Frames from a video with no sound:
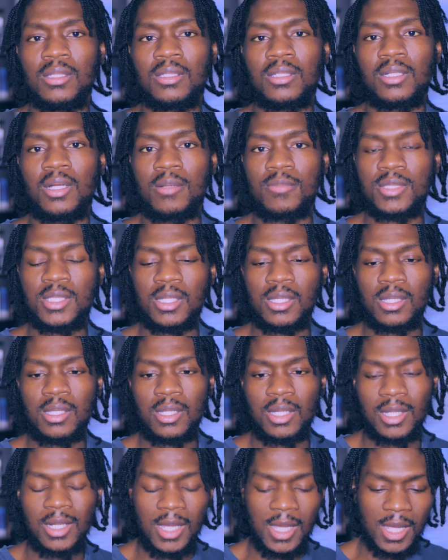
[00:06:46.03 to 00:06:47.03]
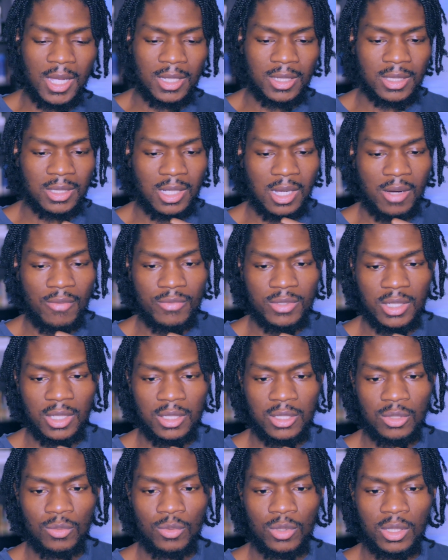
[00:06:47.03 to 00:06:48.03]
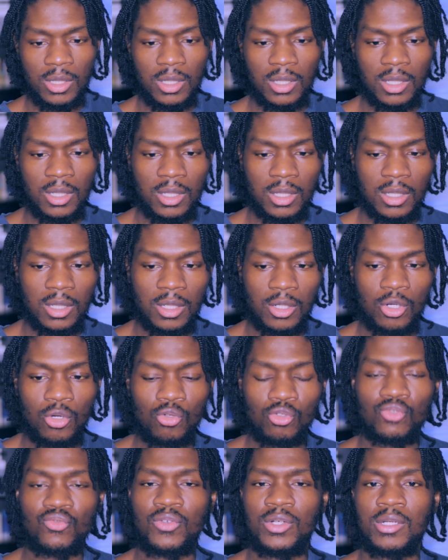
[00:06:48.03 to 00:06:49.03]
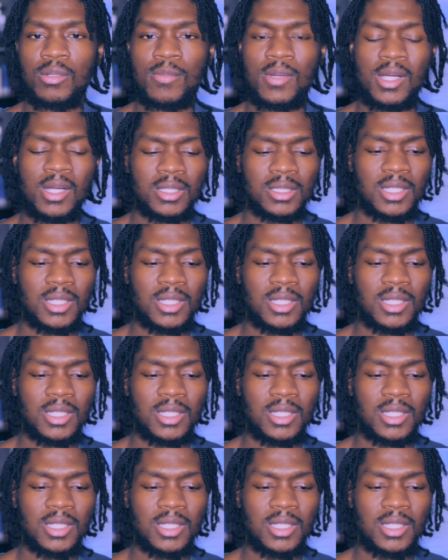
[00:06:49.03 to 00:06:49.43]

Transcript: You know what I'm saying? And I had this conversation with a close friend of mine.